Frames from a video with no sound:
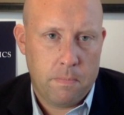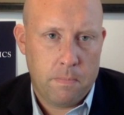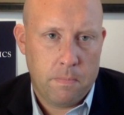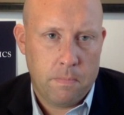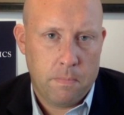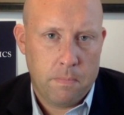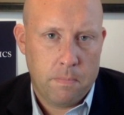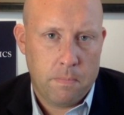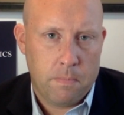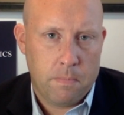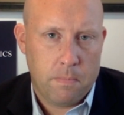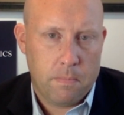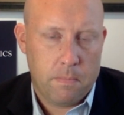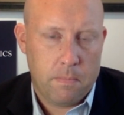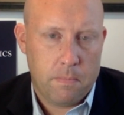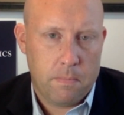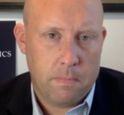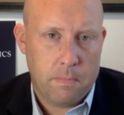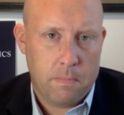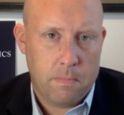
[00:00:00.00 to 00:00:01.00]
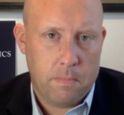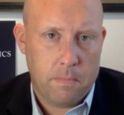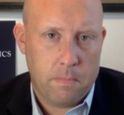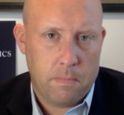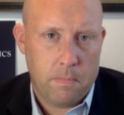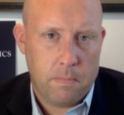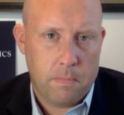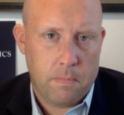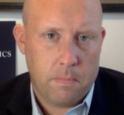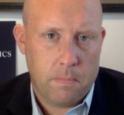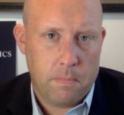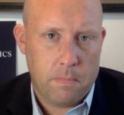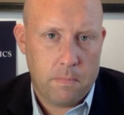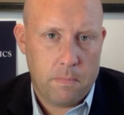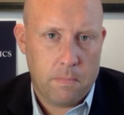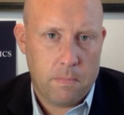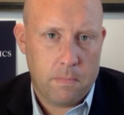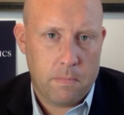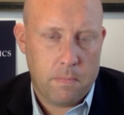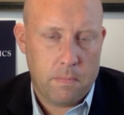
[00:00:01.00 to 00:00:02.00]

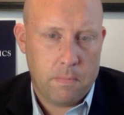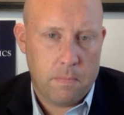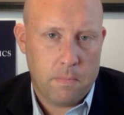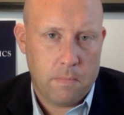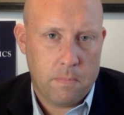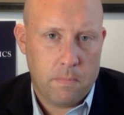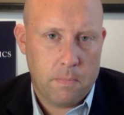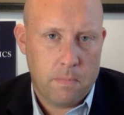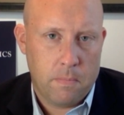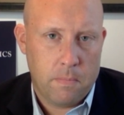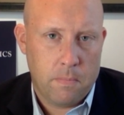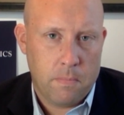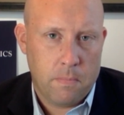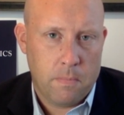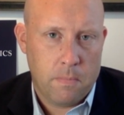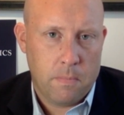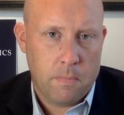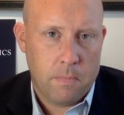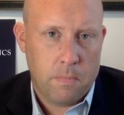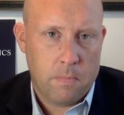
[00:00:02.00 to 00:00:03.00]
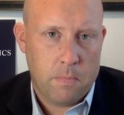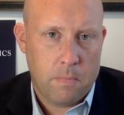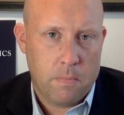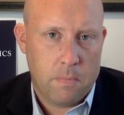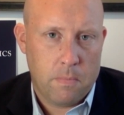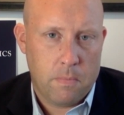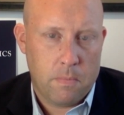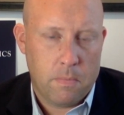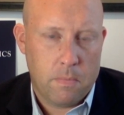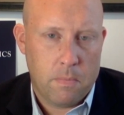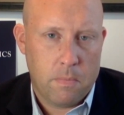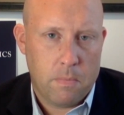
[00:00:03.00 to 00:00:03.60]
This person isn't speaking.